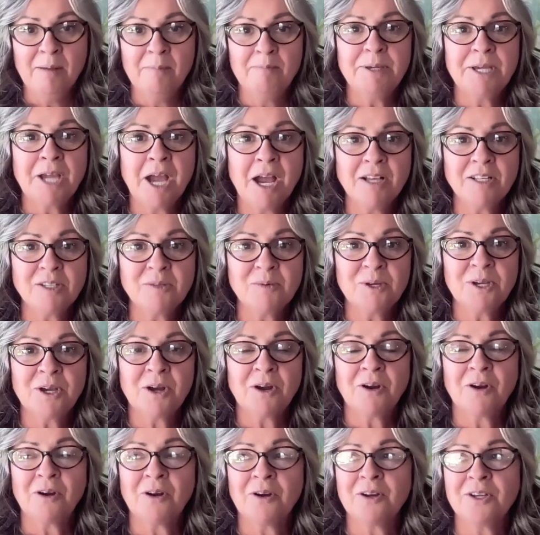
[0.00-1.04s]
because we
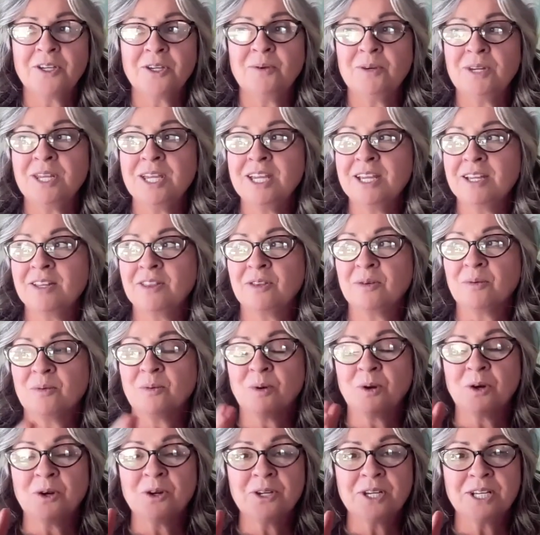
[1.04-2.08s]
are unique, the
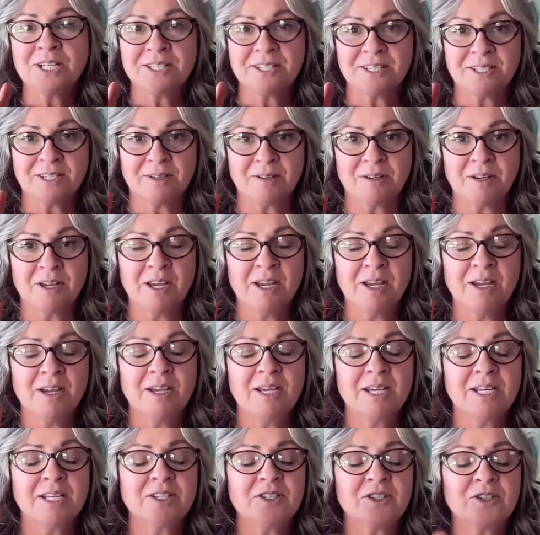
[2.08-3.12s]
work is to
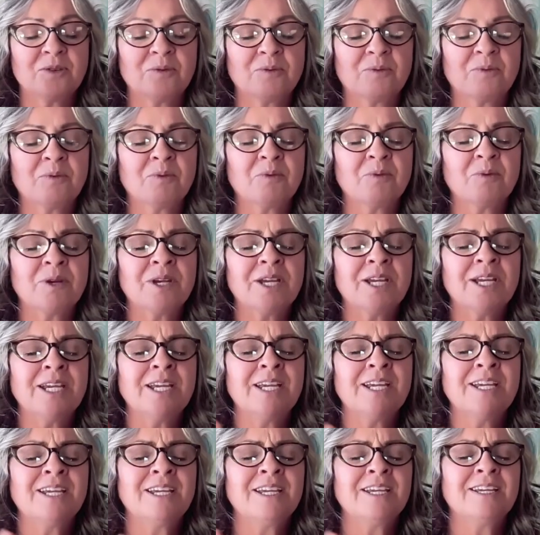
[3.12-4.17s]

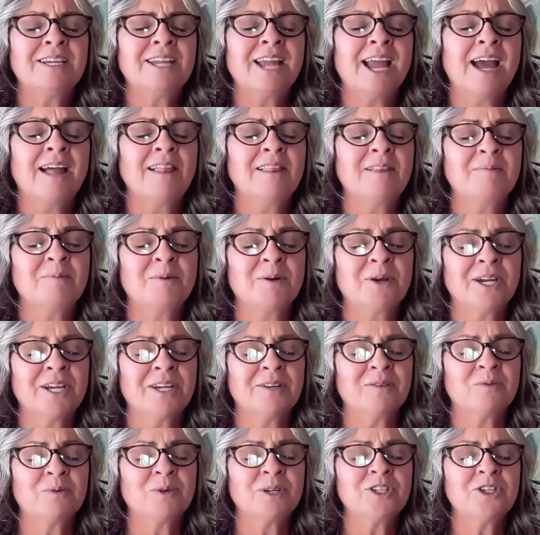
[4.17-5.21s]
recalibrate,
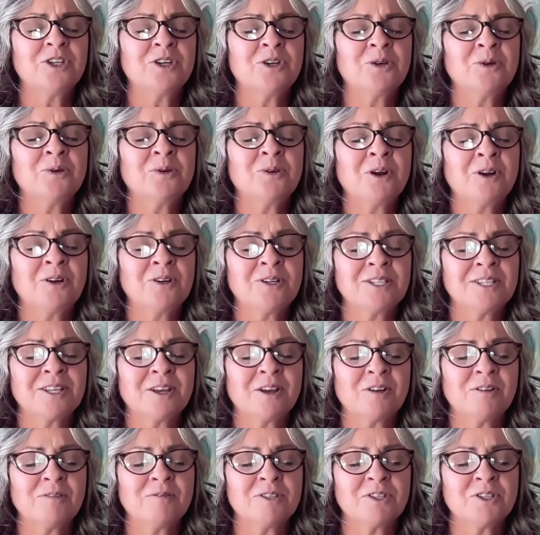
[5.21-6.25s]
retune
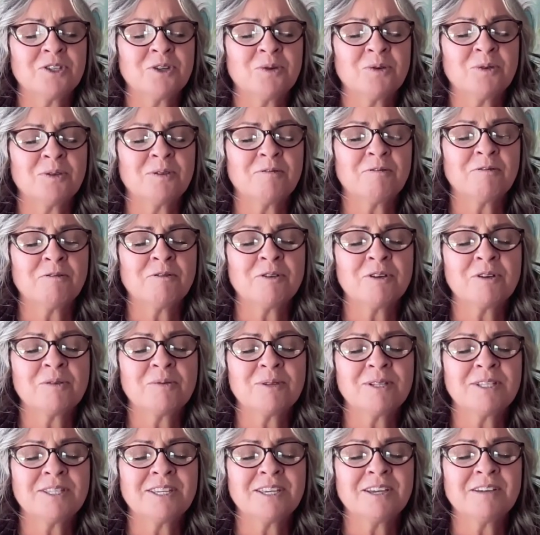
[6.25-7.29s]
ourselves to the
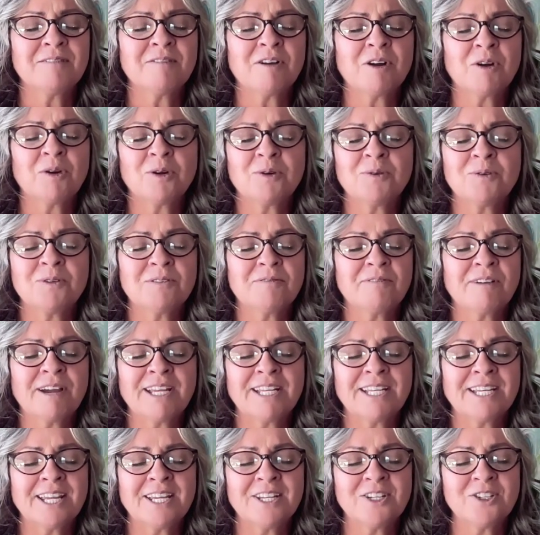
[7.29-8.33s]
frequency of our own
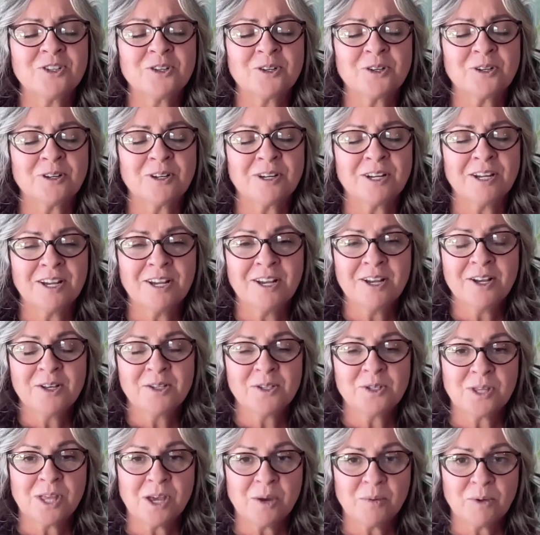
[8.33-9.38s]
divine nature
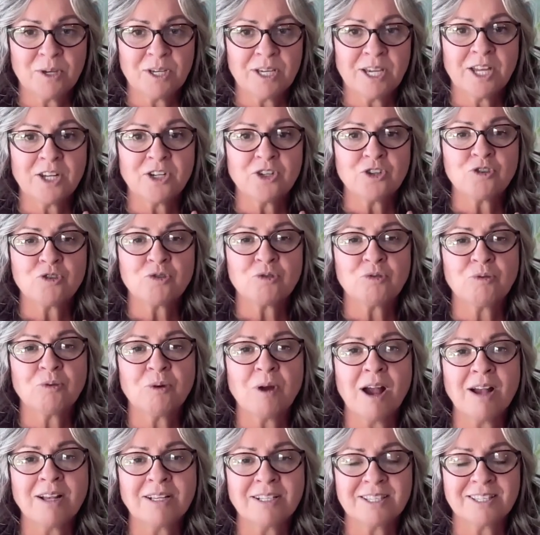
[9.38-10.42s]
so that we can
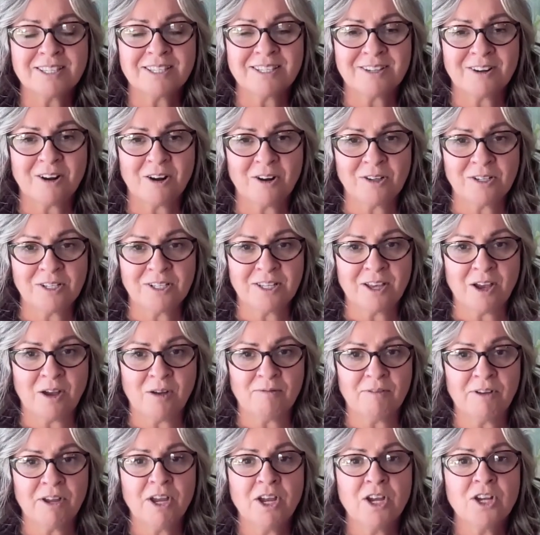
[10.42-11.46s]
trust
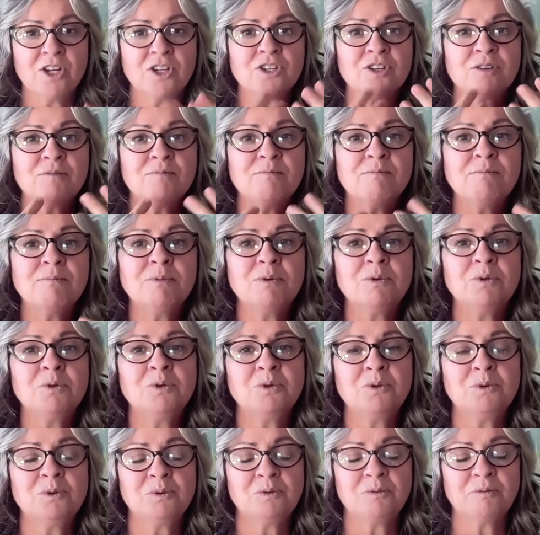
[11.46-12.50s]
ourselves to
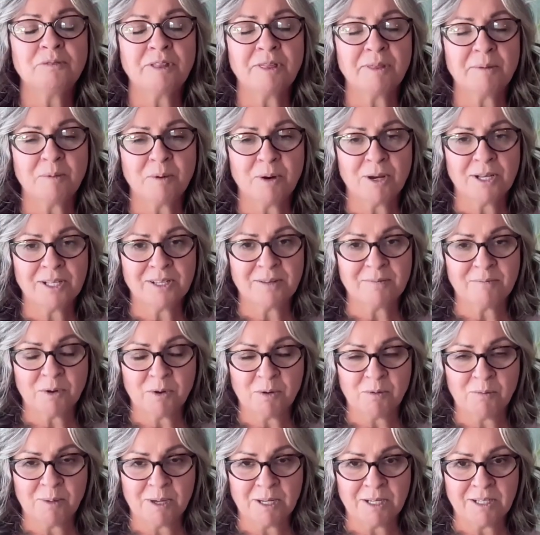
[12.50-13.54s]
move in the present
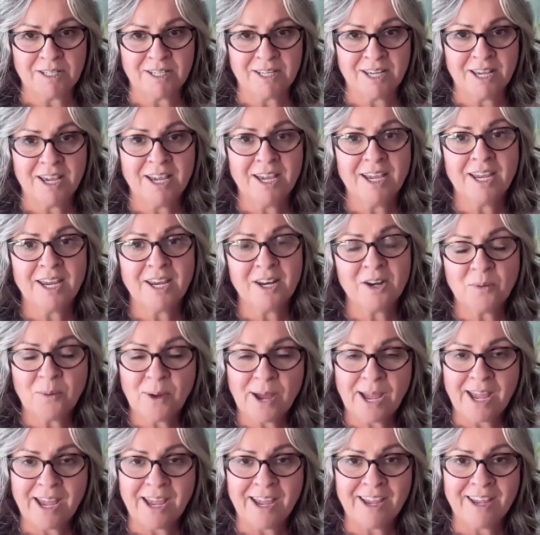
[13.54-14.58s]
moment in a
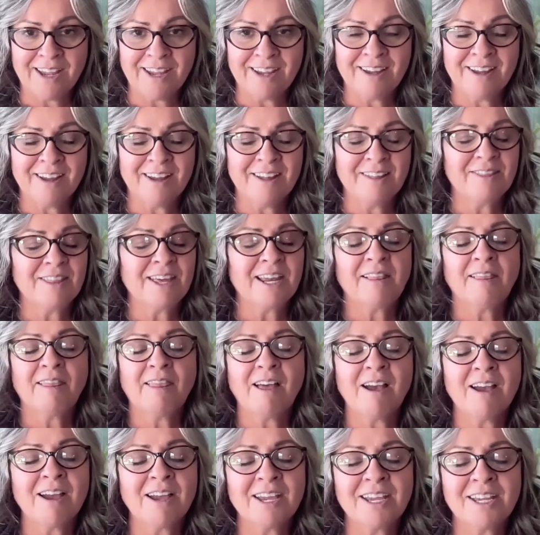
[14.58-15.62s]
way that
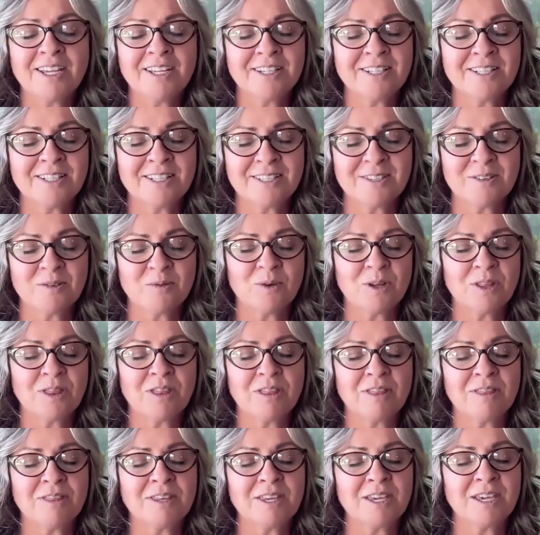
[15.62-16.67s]
aligns
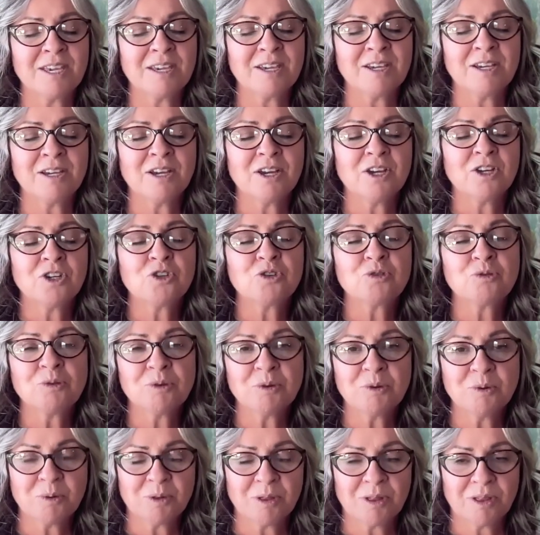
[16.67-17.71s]
with the
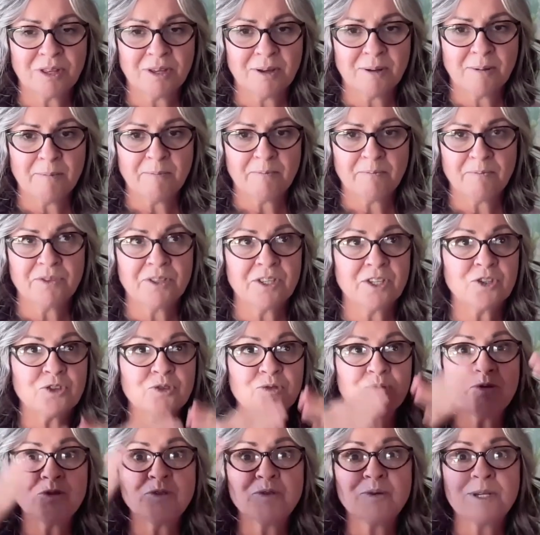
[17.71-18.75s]
truth, the
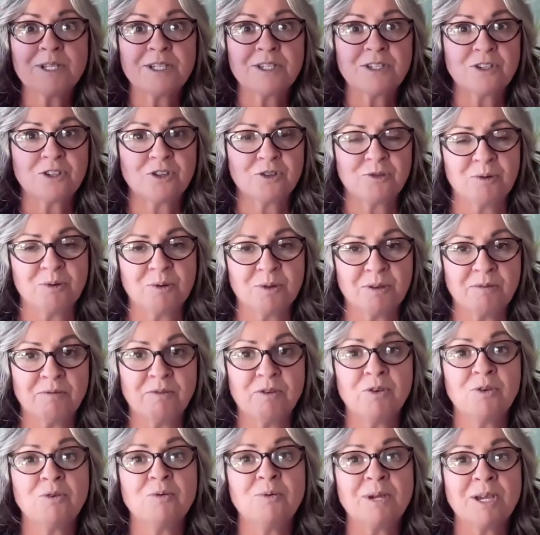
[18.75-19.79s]
truest truth of
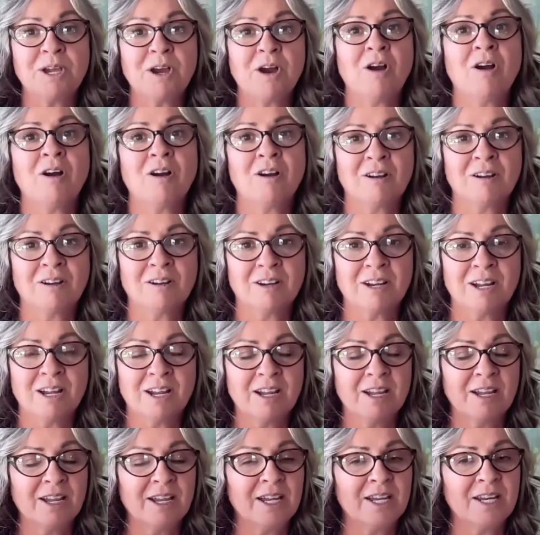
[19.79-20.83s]
who we are
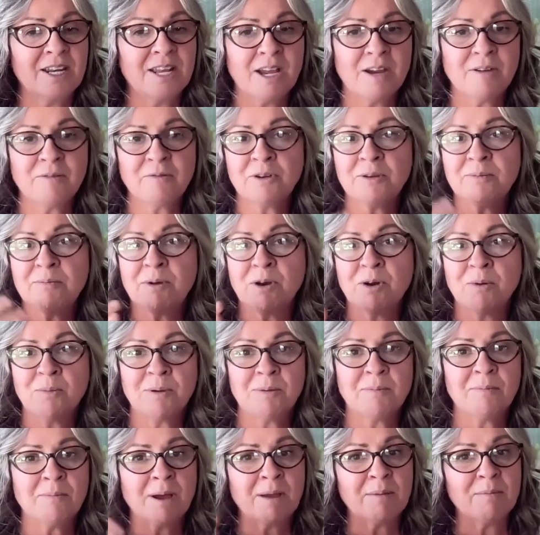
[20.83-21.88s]
in every
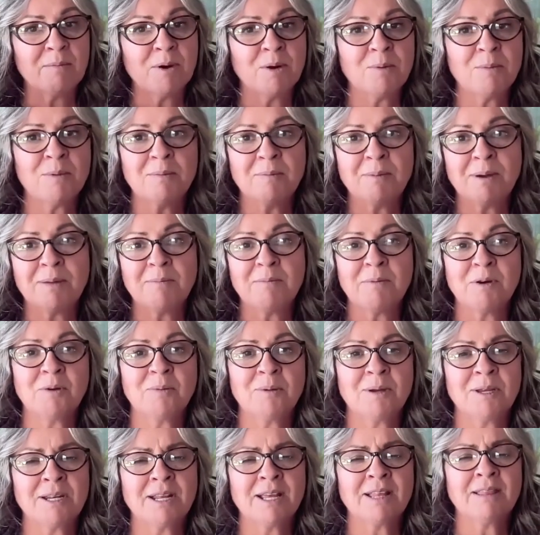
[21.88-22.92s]
moment by moment by
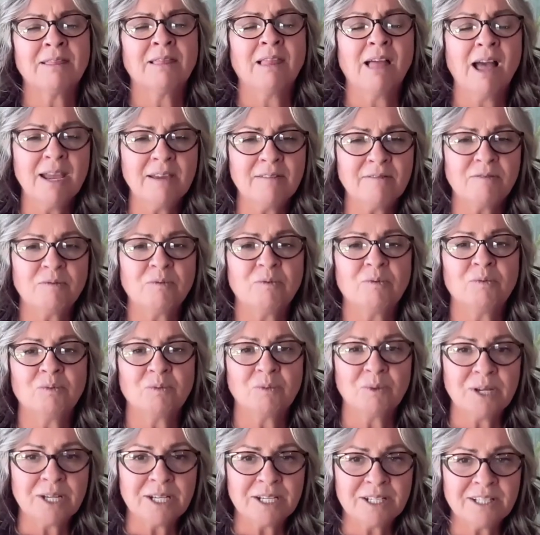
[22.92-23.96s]
moment. And life
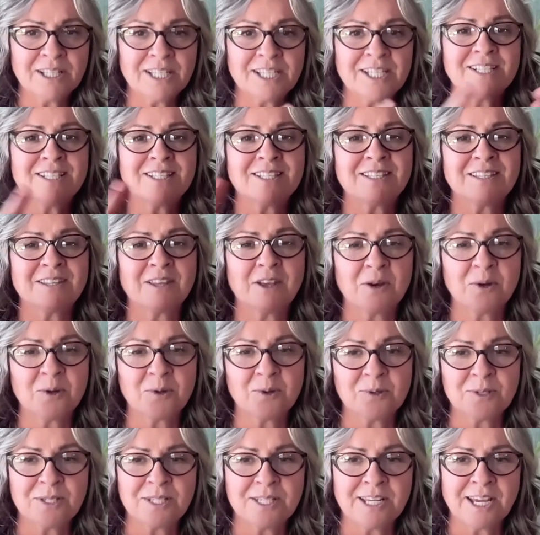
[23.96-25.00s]
really
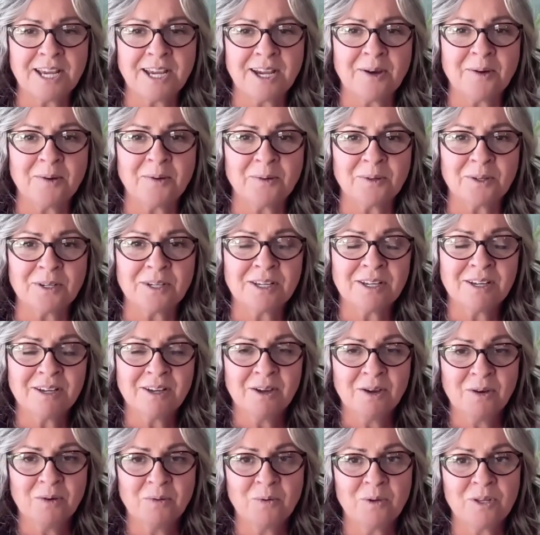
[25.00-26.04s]
slows down
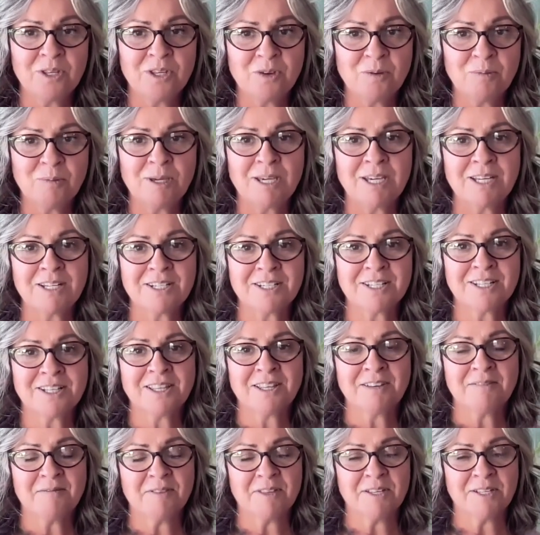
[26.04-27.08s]
when you begin to
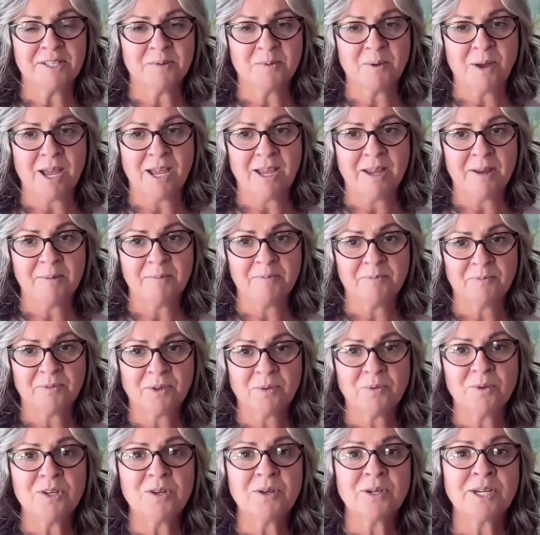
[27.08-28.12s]
live this way.
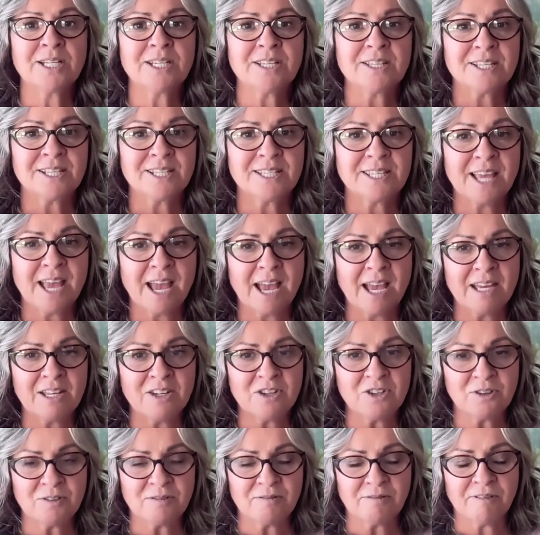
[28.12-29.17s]
When you get to this
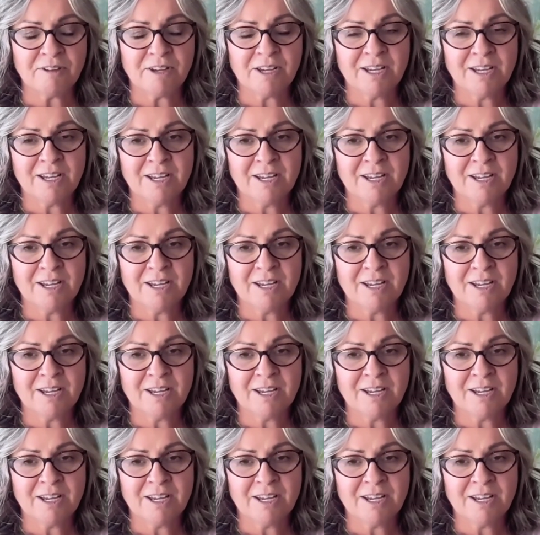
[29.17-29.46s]
edge of